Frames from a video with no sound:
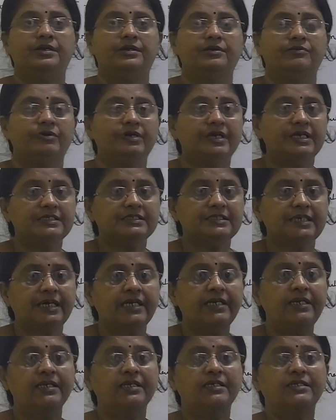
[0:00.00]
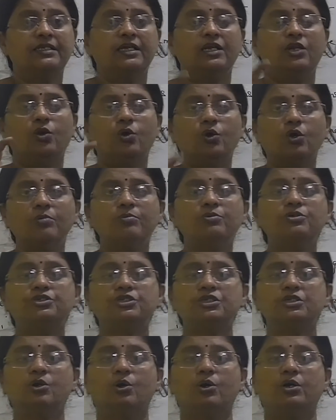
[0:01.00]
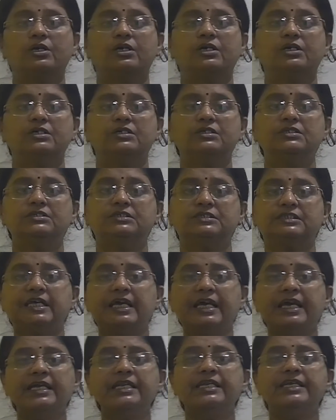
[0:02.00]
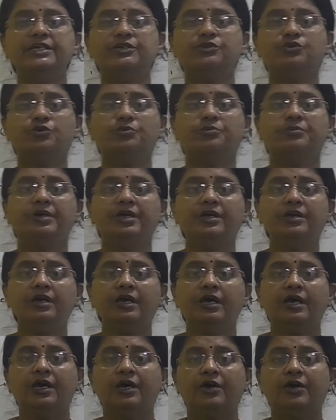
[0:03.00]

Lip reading: What I said, the locomotory organs, they need to be